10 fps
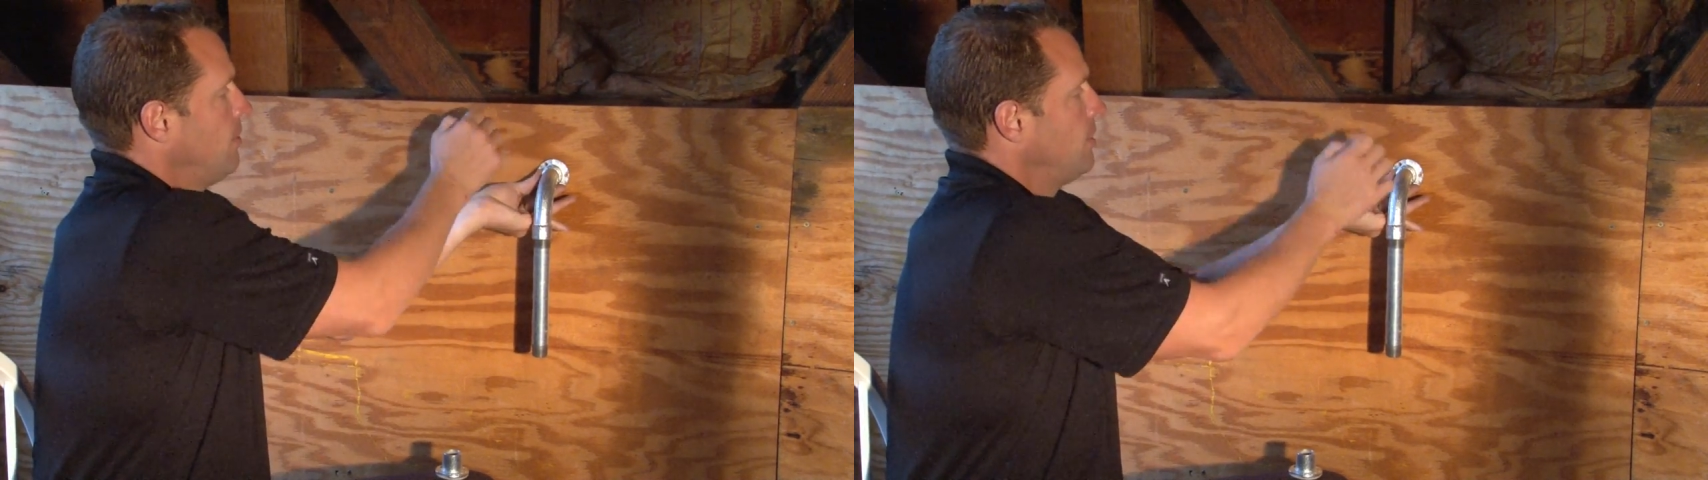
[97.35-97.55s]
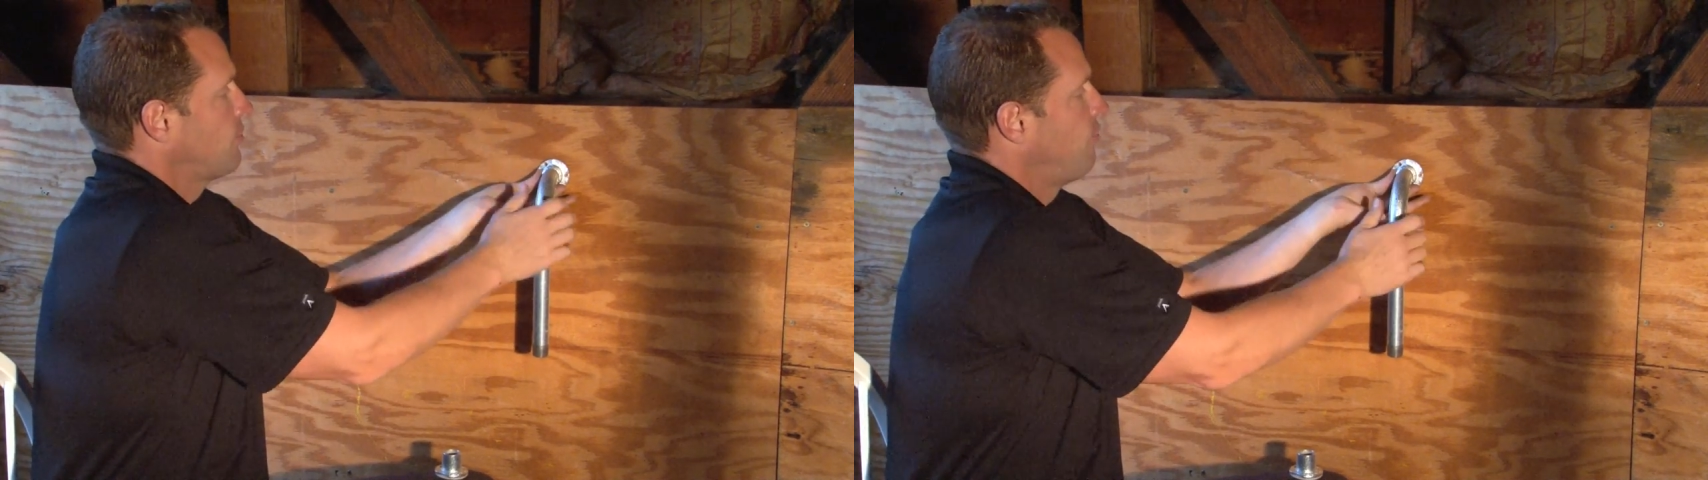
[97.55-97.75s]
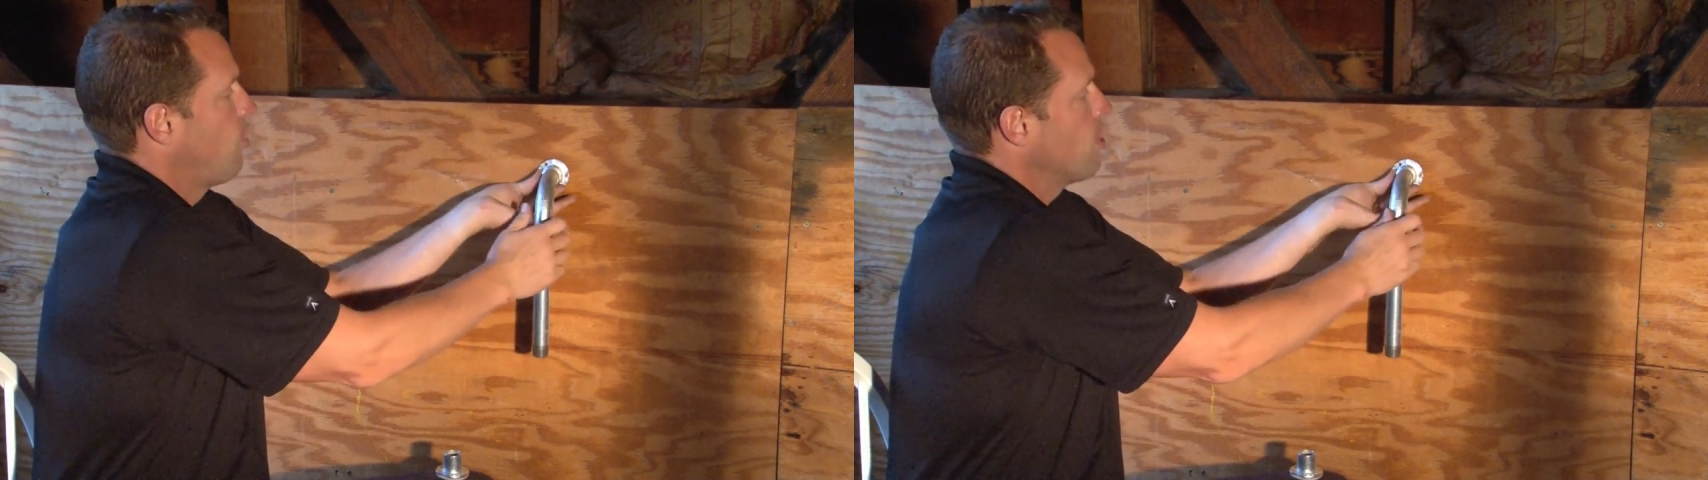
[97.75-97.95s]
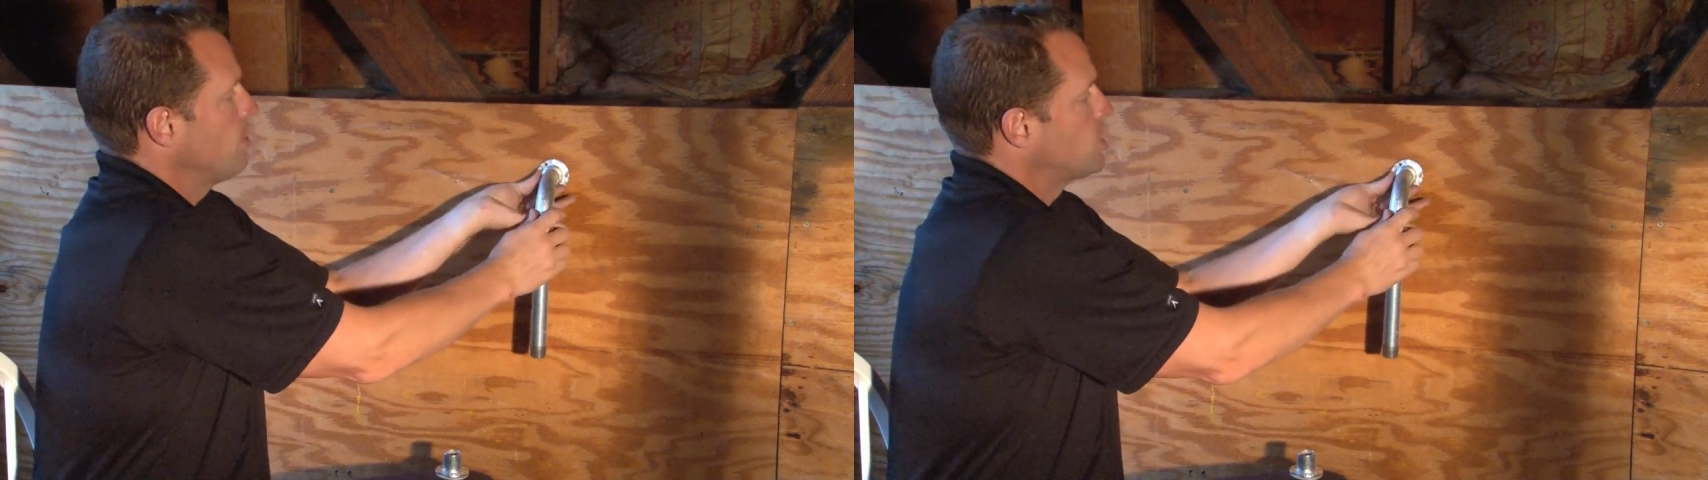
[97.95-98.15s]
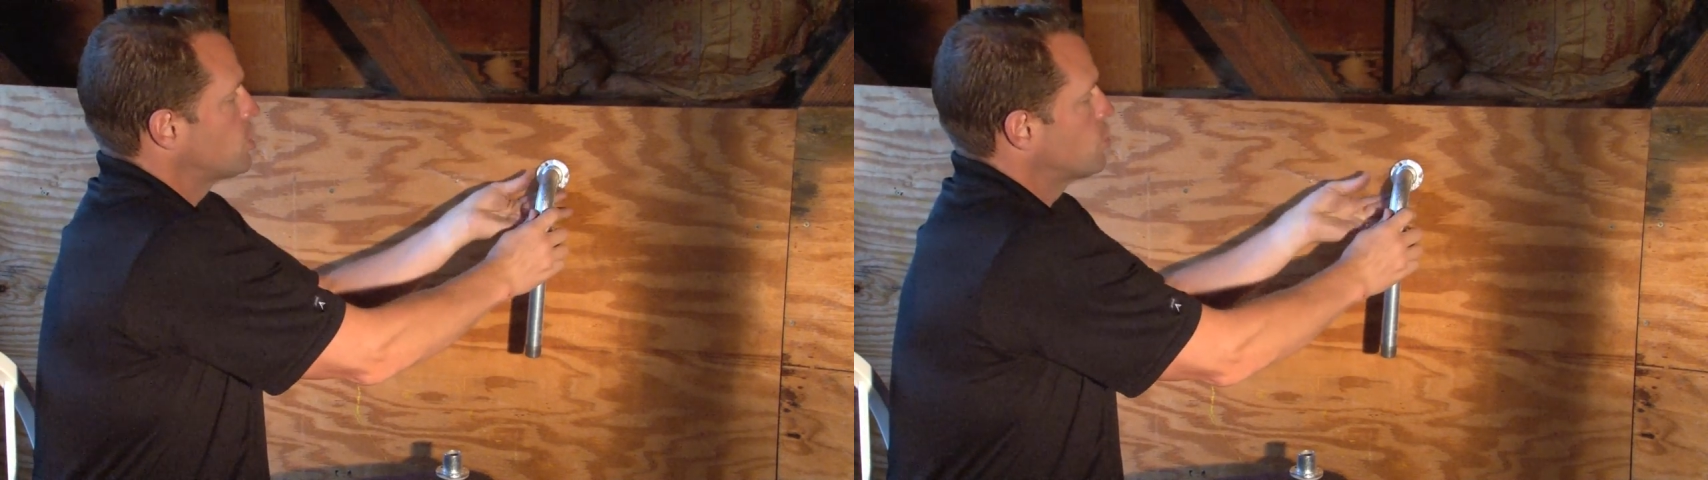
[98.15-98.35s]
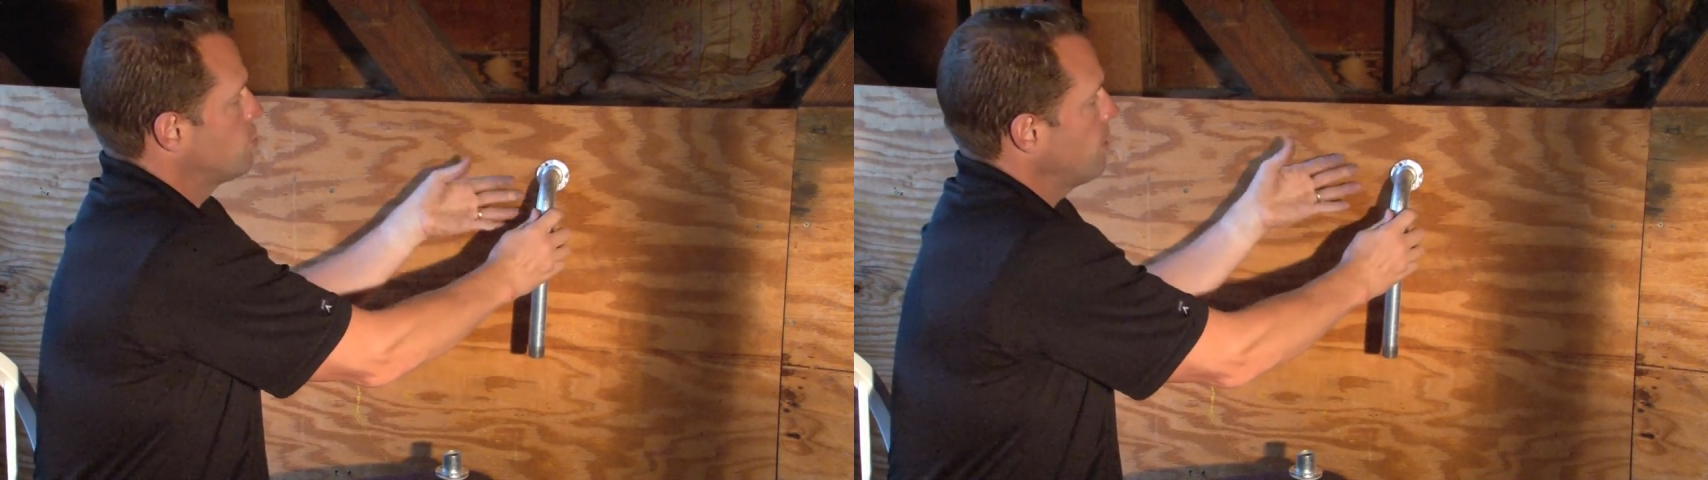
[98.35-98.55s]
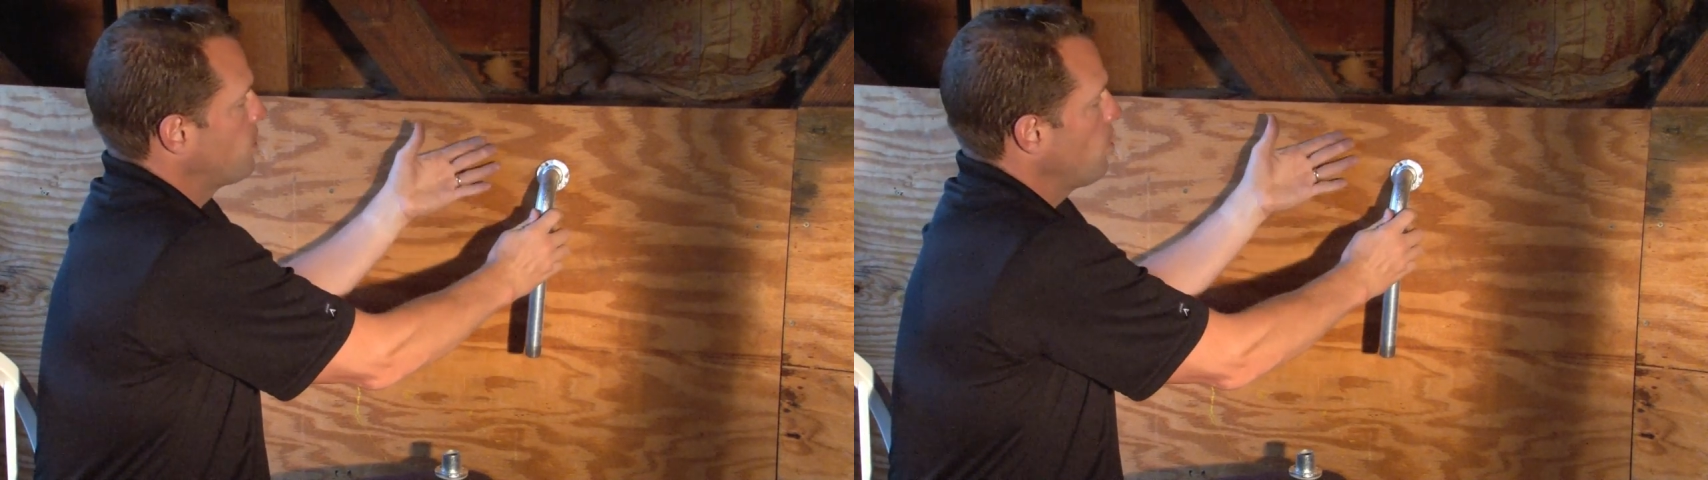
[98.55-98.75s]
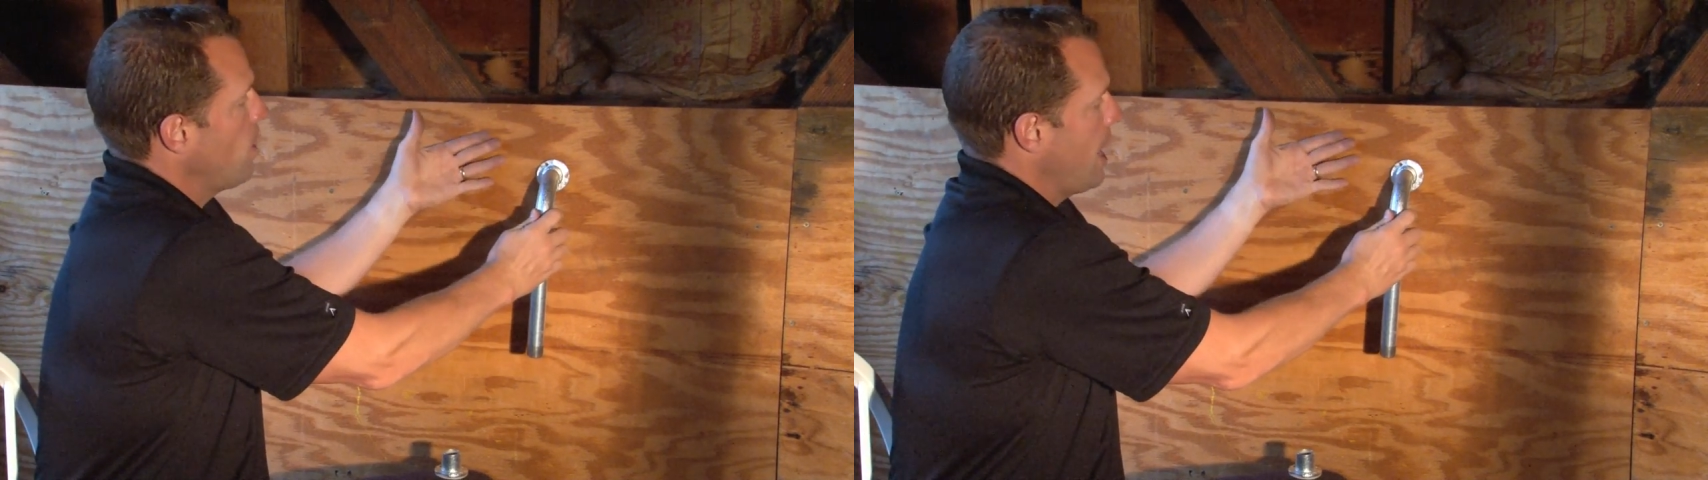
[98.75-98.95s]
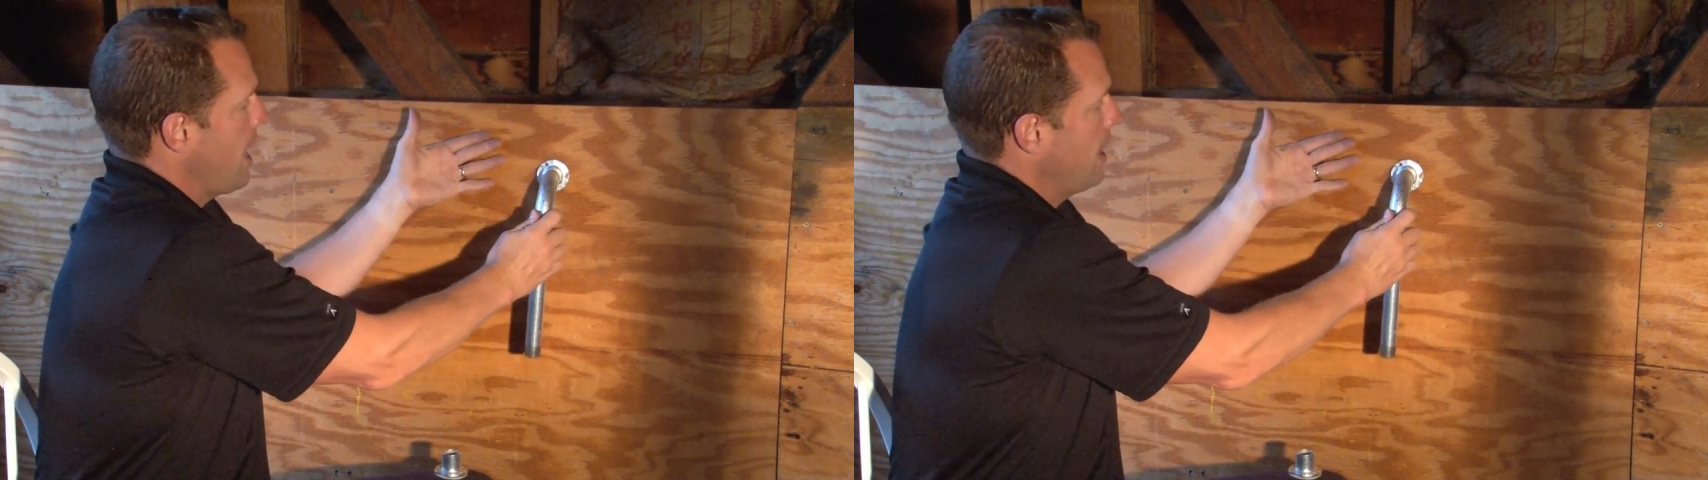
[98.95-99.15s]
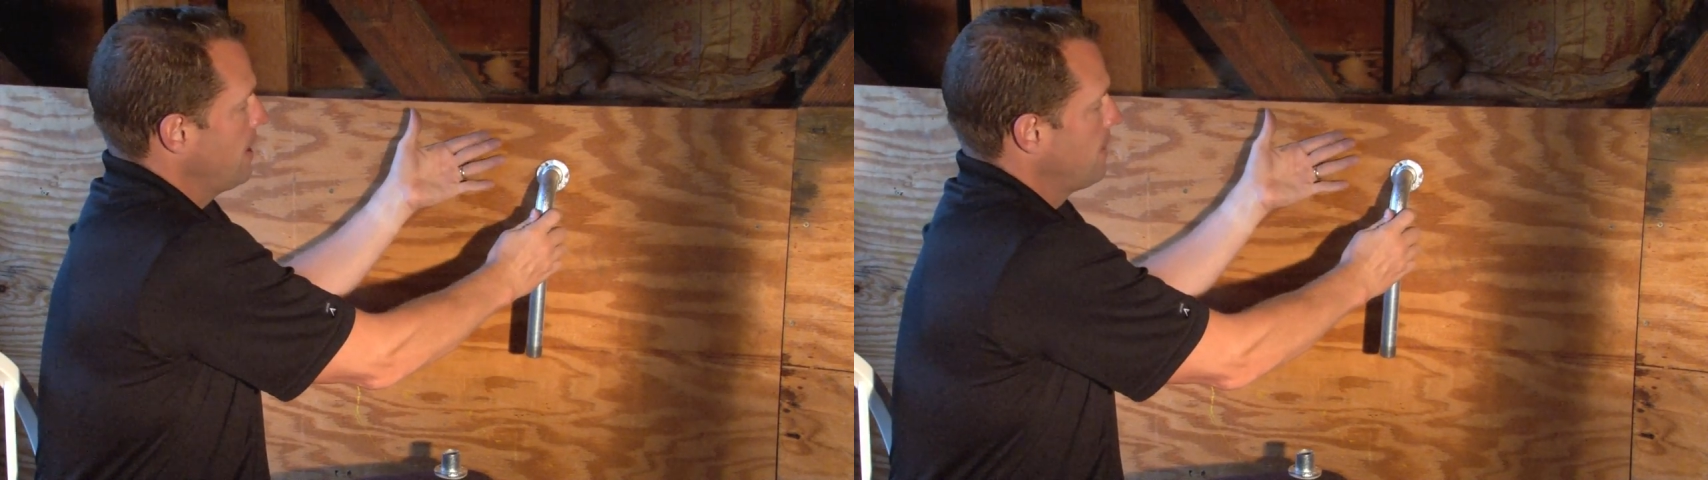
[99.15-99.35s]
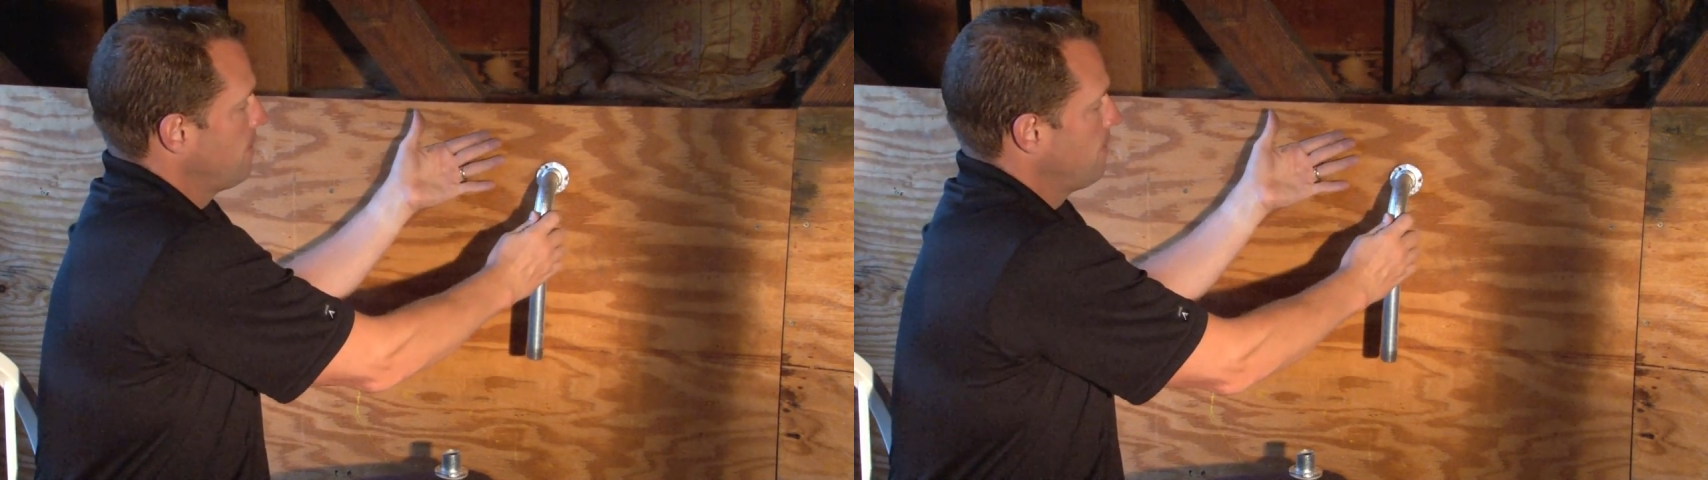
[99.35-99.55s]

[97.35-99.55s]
this form is stripped away,